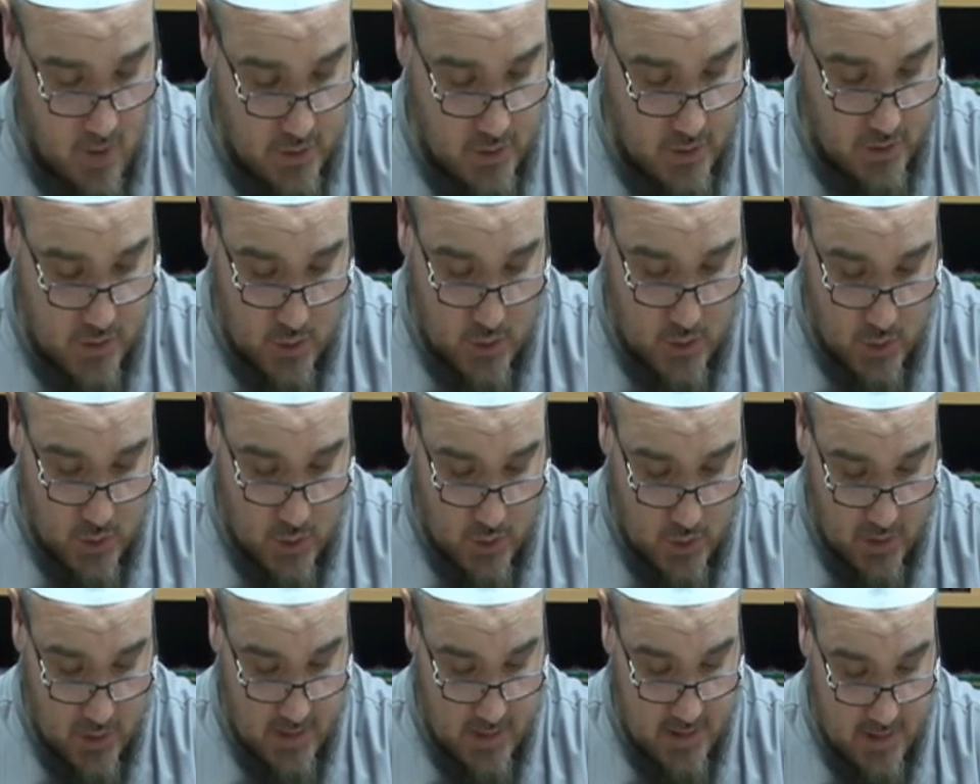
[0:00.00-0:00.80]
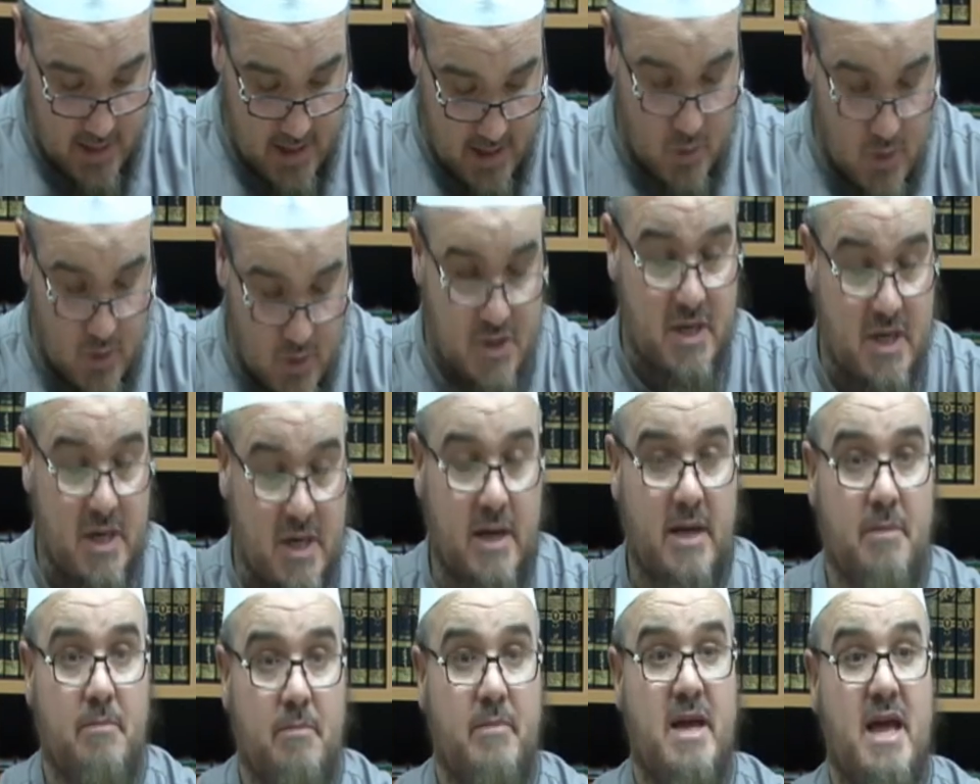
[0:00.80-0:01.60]
So the
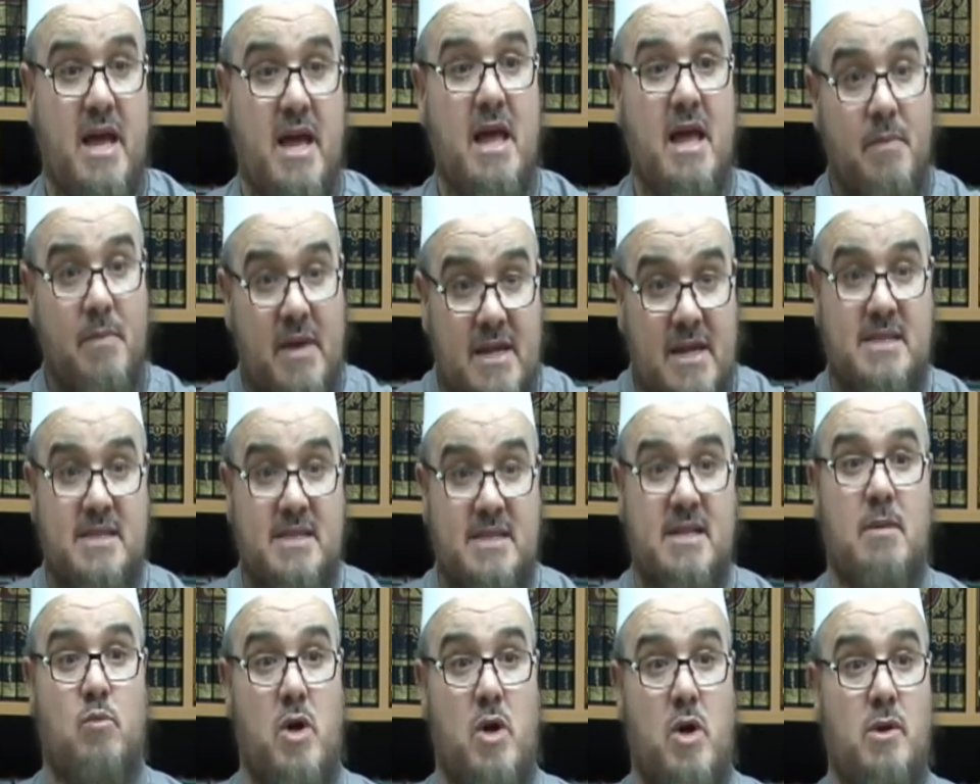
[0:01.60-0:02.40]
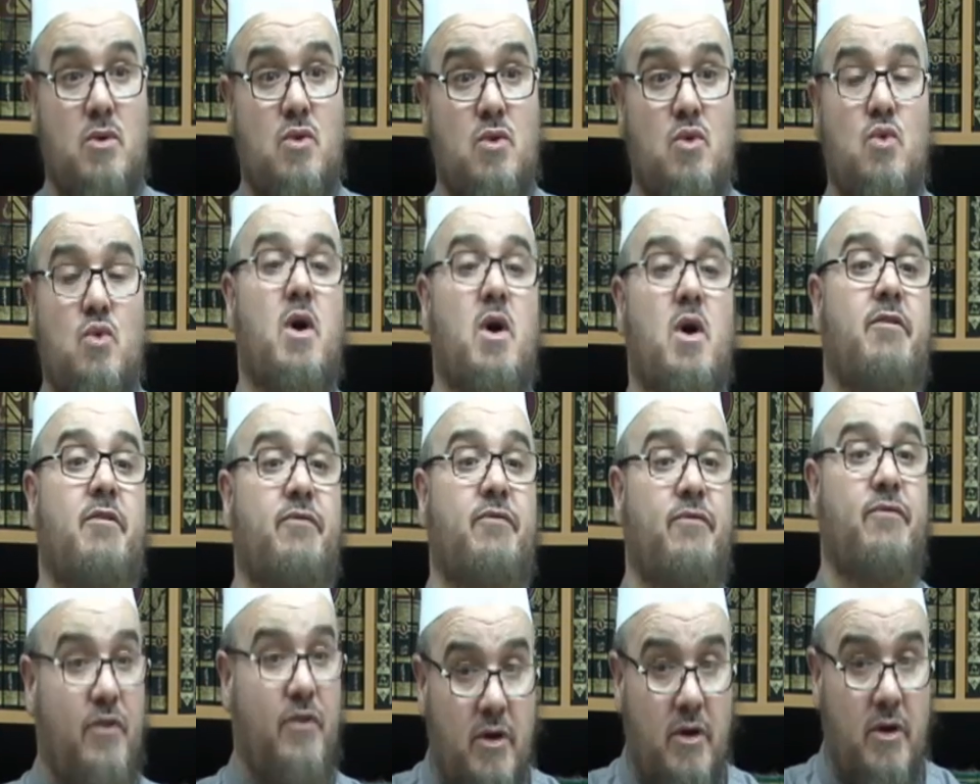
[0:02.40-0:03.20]
mushrik may be someone who
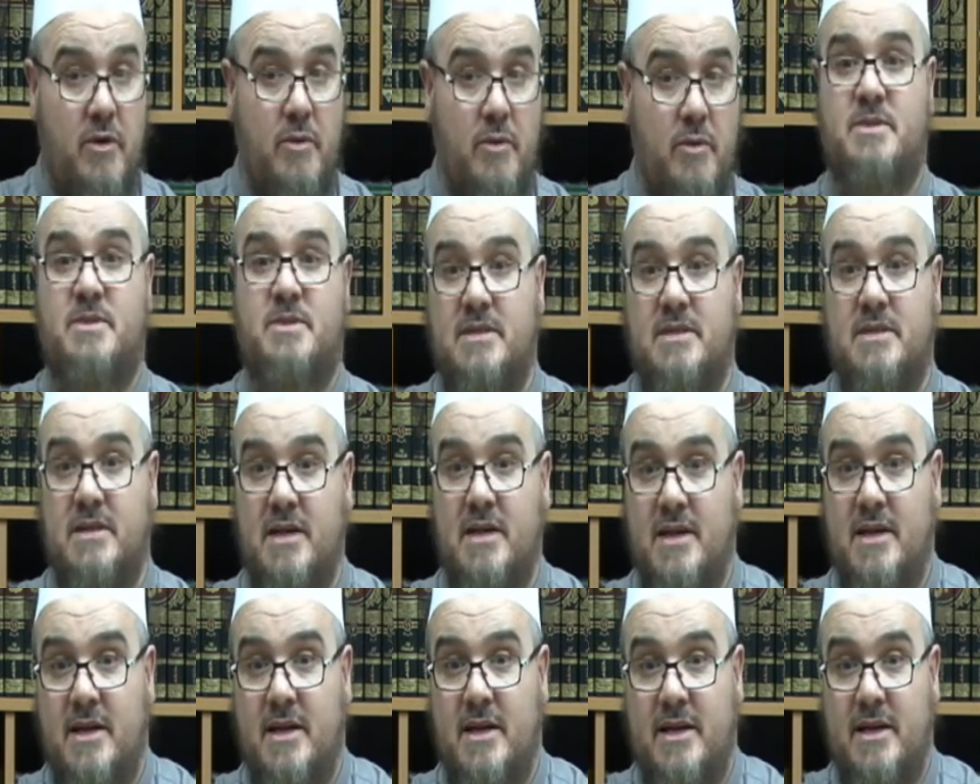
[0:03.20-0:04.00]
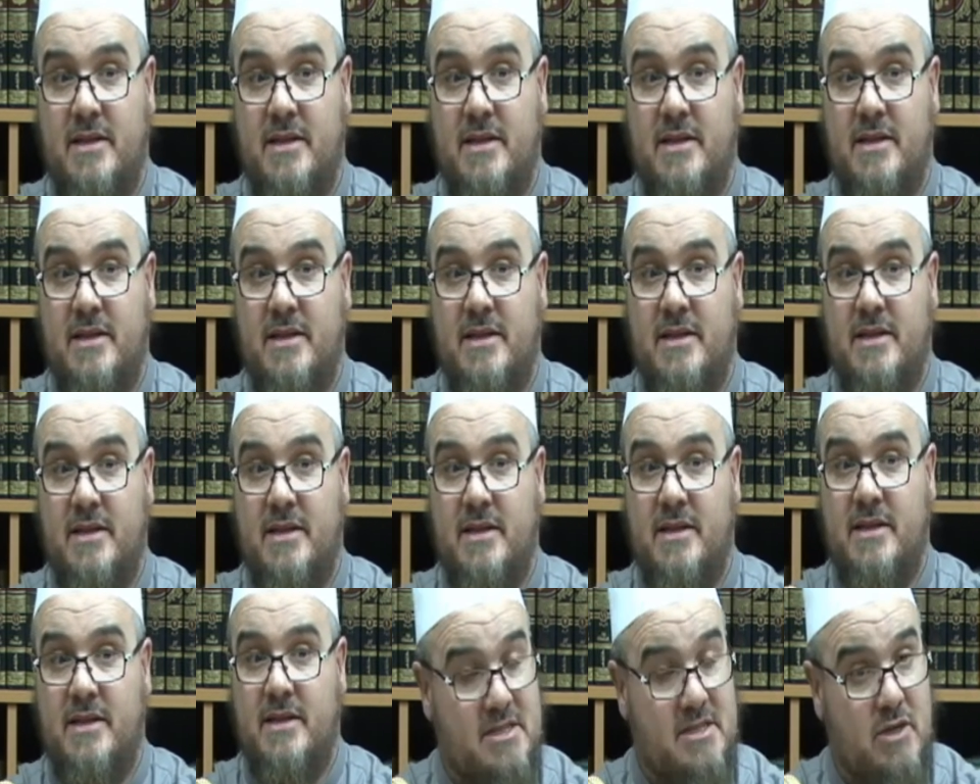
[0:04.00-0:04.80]
affirms the
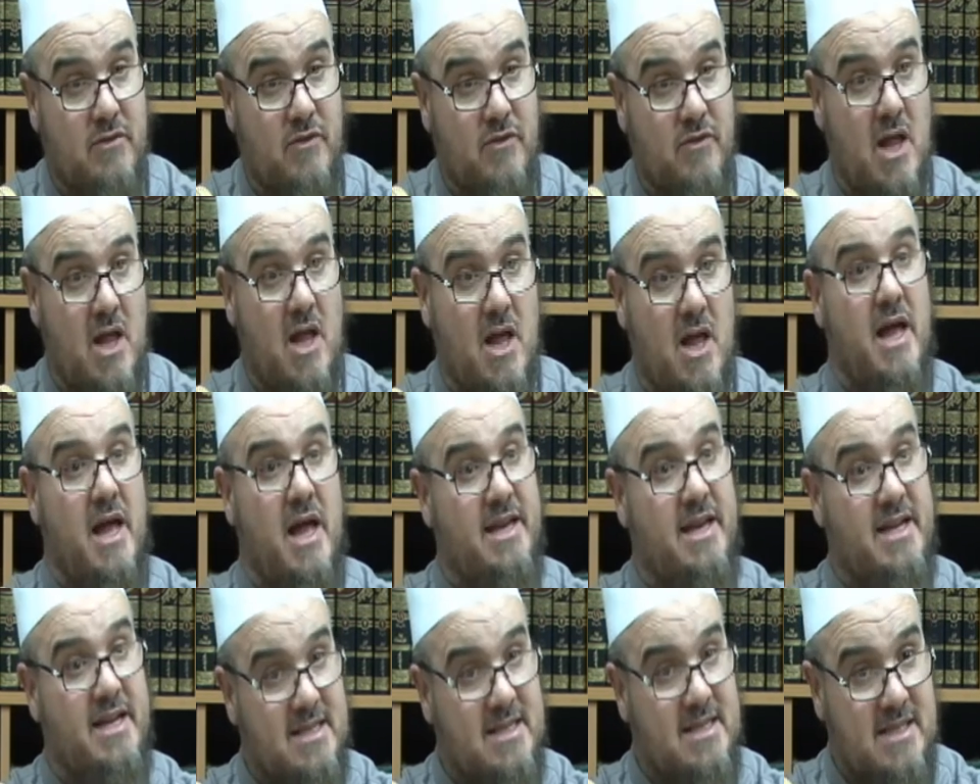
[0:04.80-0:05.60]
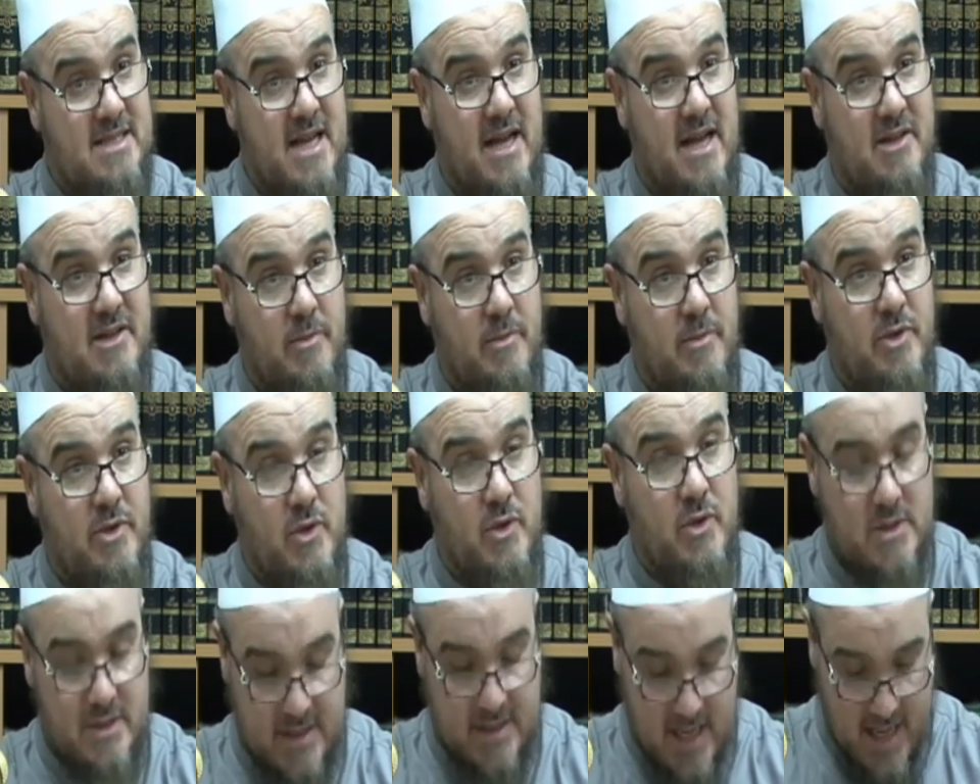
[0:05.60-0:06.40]
existence of Allah and His
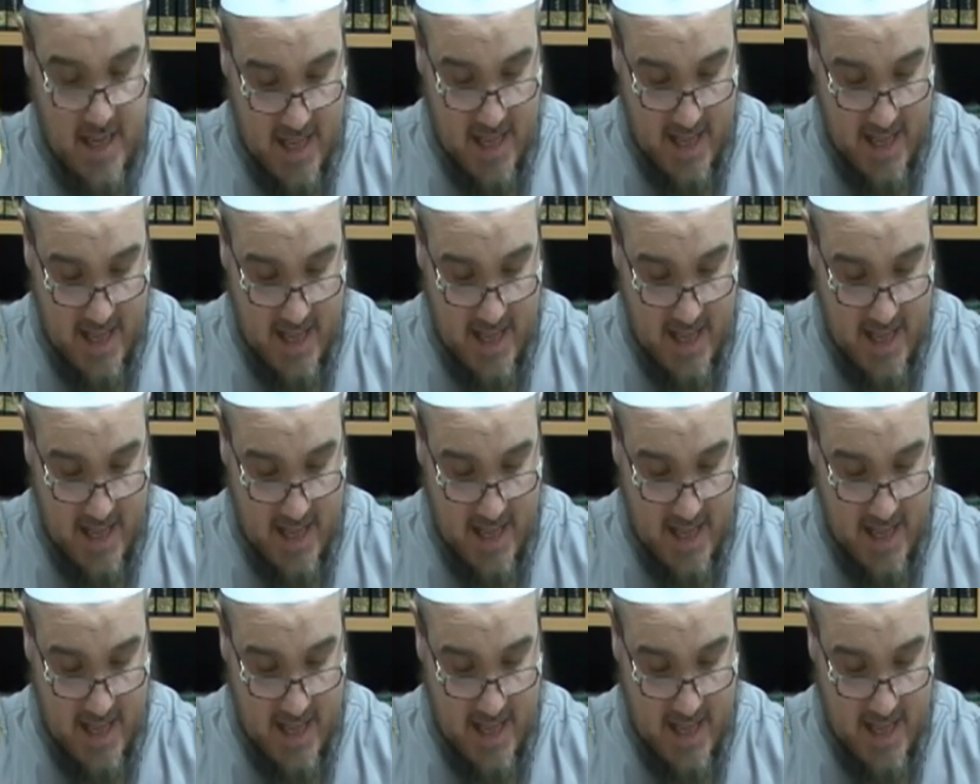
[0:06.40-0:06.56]
attributes,